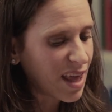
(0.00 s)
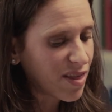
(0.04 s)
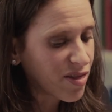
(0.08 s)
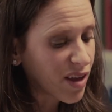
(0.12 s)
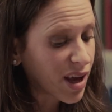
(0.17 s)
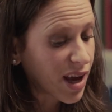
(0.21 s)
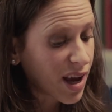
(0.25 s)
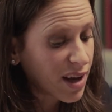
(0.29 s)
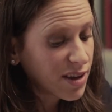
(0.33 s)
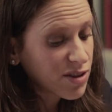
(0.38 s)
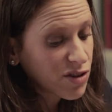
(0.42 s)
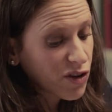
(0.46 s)
In
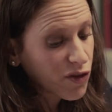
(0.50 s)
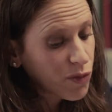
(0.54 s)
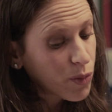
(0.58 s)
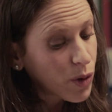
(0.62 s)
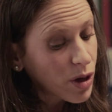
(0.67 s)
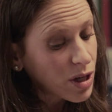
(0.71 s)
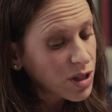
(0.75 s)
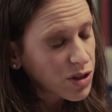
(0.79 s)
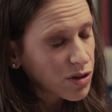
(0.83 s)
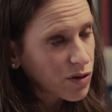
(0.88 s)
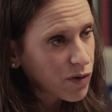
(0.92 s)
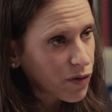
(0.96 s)
the case of
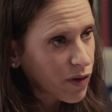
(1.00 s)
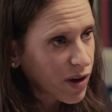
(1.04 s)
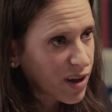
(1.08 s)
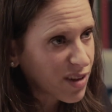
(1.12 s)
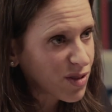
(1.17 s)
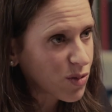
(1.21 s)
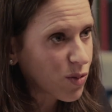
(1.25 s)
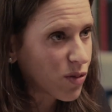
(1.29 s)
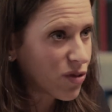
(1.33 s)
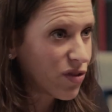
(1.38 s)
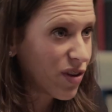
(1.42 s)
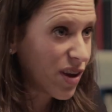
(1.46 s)
vulture
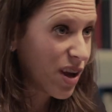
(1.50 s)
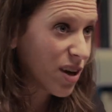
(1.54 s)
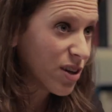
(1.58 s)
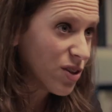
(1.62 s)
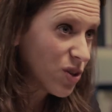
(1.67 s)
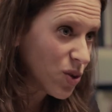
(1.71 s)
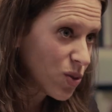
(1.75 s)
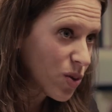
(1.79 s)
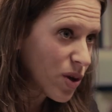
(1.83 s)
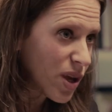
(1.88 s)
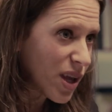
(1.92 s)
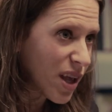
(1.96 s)
funds, what they are
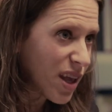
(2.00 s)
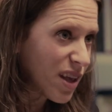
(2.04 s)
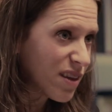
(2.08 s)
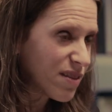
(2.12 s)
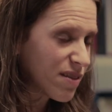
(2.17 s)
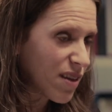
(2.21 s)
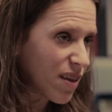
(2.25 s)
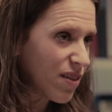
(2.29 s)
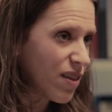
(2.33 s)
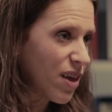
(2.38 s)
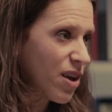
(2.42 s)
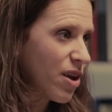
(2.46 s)
doing
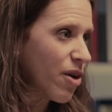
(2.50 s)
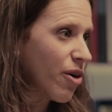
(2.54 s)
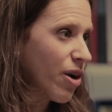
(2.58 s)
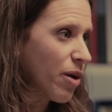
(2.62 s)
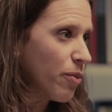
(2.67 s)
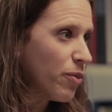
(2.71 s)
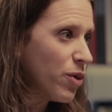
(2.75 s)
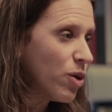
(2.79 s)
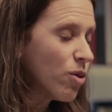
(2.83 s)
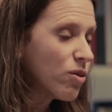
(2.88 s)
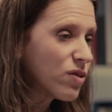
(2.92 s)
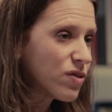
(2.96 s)
is that they are
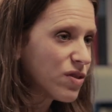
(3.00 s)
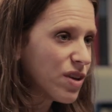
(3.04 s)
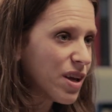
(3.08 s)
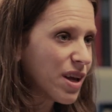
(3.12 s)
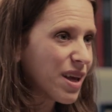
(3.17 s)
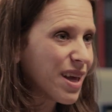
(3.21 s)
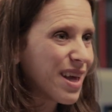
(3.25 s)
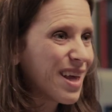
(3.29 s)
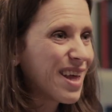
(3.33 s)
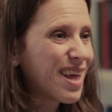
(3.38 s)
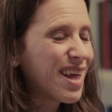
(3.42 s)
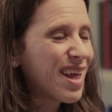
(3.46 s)

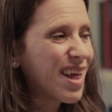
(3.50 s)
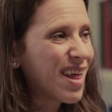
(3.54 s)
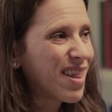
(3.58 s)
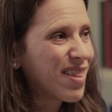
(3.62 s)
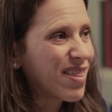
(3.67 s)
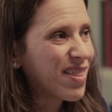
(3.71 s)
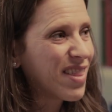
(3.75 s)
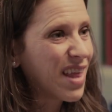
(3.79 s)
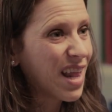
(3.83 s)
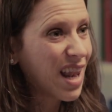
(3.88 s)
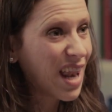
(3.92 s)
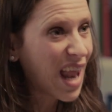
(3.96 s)
abusing
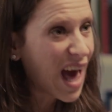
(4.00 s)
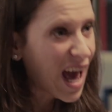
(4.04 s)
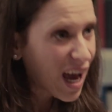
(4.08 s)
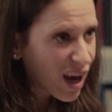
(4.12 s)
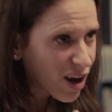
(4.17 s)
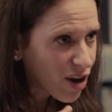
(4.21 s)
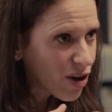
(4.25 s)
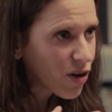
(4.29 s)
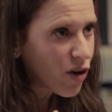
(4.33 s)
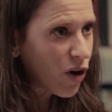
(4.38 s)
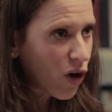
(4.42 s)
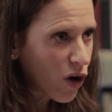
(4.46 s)
the
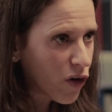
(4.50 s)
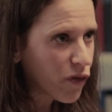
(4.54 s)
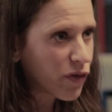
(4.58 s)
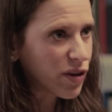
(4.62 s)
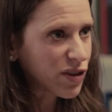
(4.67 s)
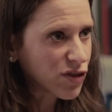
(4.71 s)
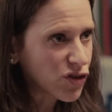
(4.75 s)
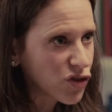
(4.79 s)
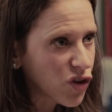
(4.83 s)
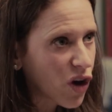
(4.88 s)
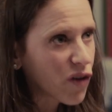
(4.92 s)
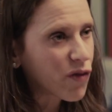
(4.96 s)
lack of
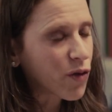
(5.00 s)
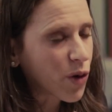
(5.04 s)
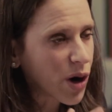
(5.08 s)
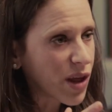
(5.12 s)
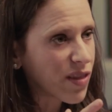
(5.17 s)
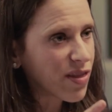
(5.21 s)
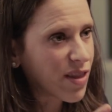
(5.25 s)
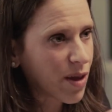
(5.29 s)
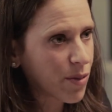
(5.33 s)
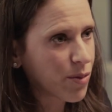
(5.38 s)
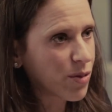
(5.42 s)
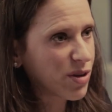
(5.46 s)
a
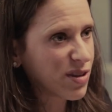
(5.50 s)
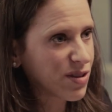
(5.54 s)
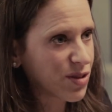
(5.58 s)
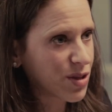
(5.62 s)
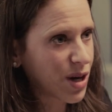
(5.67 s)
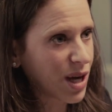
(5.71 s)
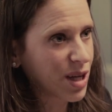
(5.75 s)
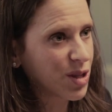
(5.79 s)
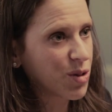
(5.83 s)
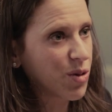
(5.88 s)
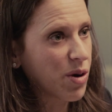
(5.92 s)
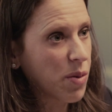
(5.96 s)
sovereign debt
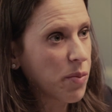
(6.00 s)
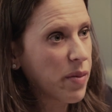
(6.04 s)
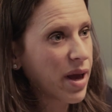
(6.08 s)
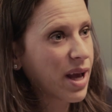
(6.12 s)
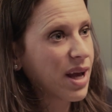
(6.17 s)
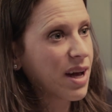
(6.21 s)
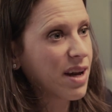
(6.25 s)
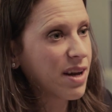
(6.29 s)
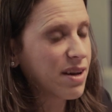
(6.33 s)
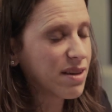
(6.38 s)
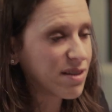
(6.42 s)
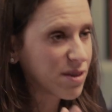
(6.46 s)
restructuring
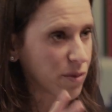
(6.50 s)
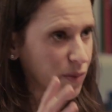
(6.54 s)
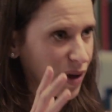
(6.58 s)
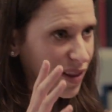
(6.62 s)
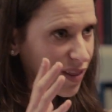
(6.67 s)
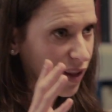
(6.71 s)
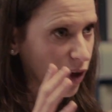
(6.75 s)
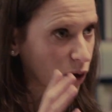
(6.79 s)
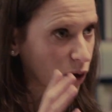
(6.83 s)
mechanism